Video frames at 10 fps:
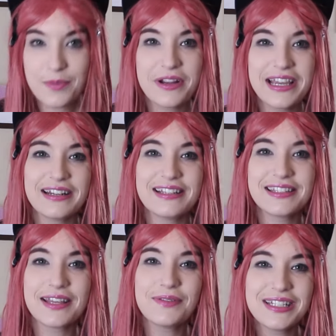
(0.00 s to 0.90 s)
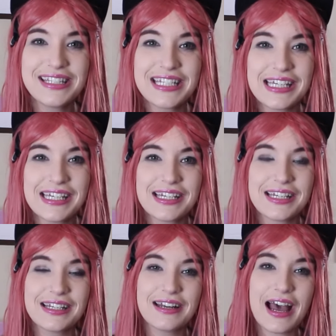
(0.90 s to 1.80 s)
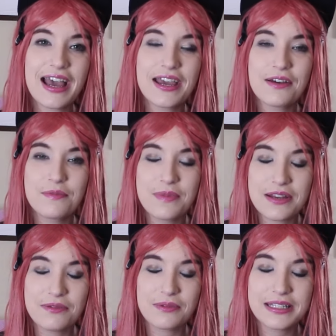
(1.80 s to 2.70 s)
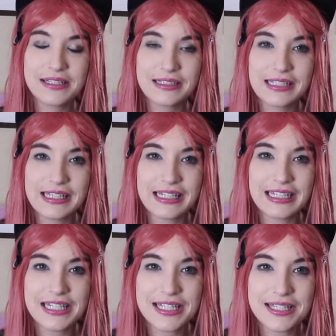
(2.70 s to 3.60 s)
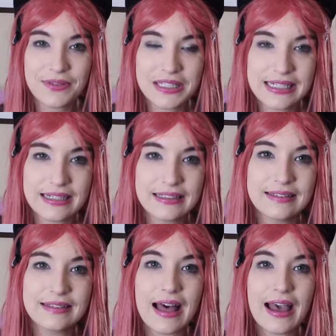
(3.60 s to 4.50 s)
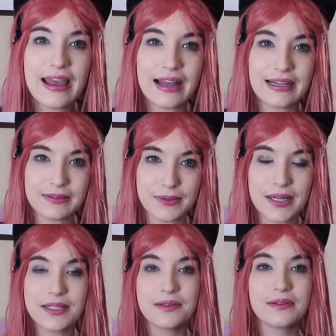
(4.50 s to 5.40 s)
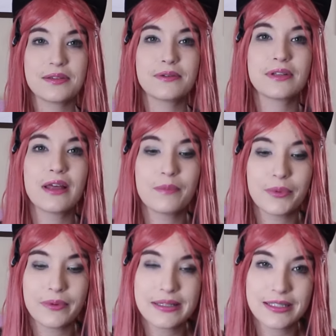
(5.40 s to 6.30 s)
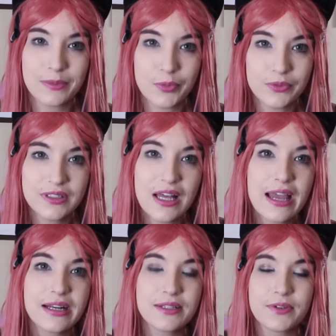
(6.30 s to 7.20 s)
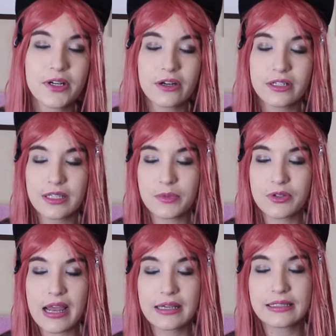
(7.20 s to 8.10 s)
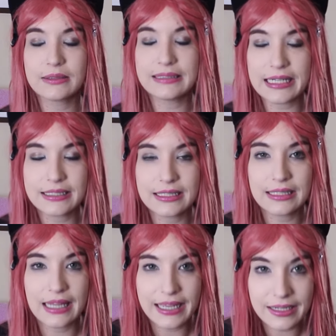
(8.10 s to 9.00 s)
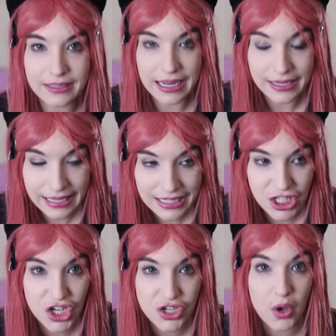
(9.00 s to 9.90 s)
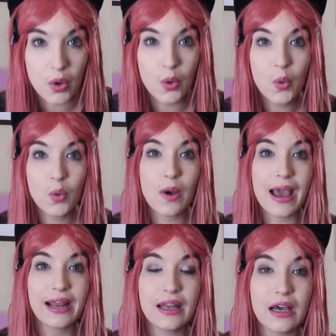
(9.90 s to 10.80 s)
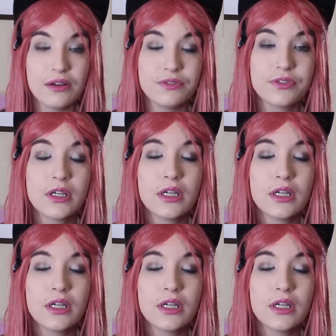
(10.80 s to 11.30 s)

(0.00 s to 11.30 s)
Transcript: Number 8, 17. I have been recently getting into 17 a lot. I didn't want to because there was a lot of boys and they move a lot. And it's very hard to keep track. And I like to know who I love.